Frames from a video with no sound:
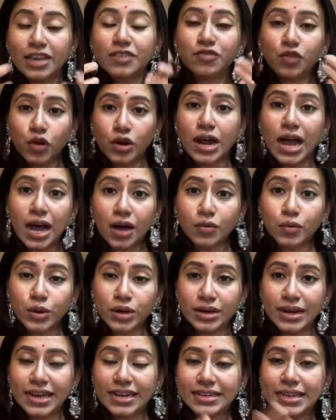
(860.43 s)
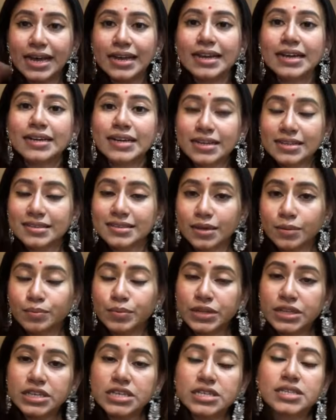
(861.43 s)
for our Talaank Dance
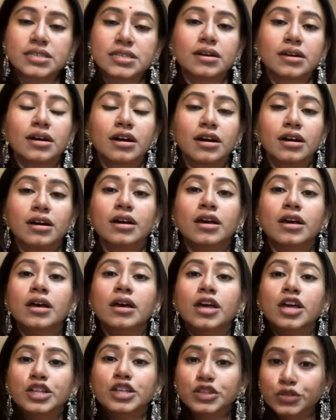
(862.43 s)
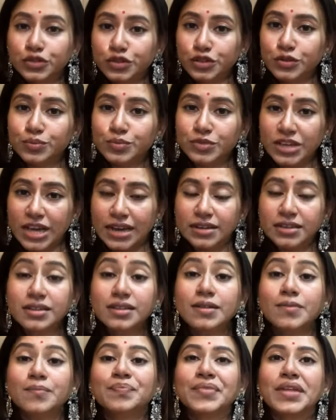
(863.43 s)
Company's YouTube
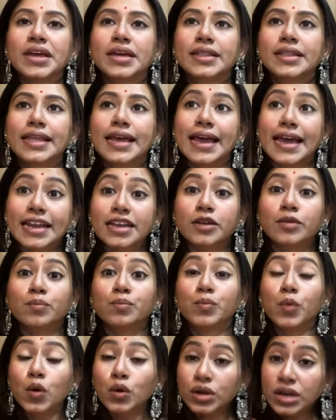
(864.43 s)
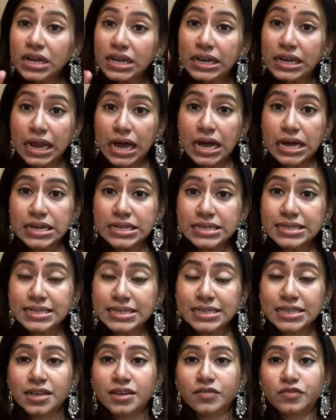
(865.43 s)
channel, then book a class
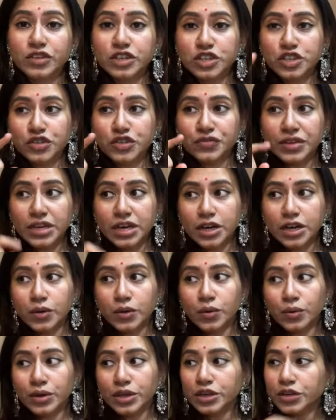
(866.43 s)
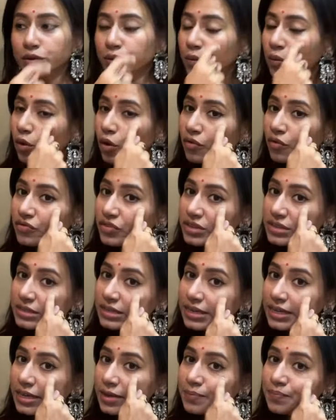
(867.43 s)
which we are going to
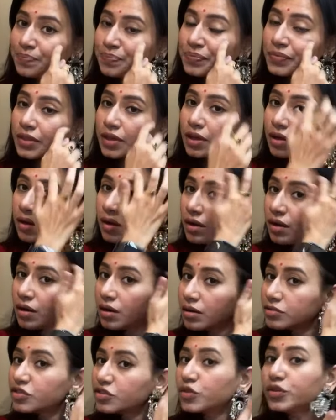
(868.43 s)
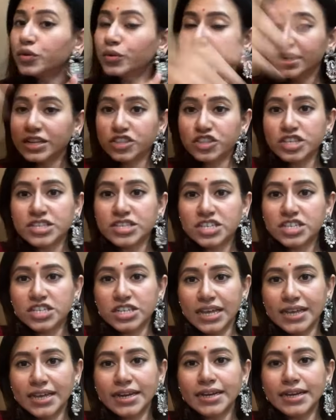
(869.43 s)
obviously. So you can just
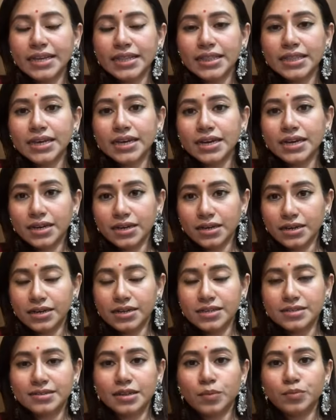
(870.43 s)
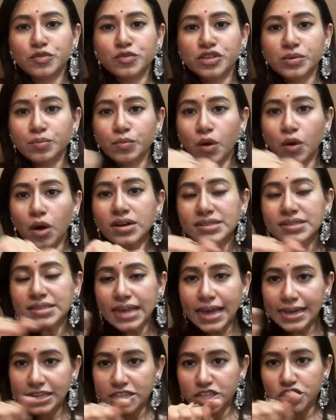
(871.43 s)
check it in the description box.
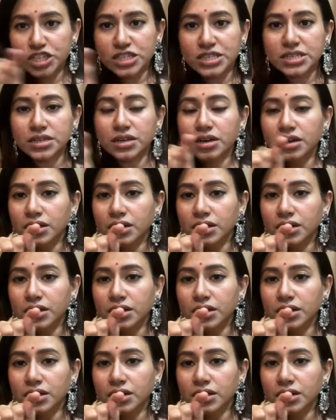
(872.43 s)
I'll just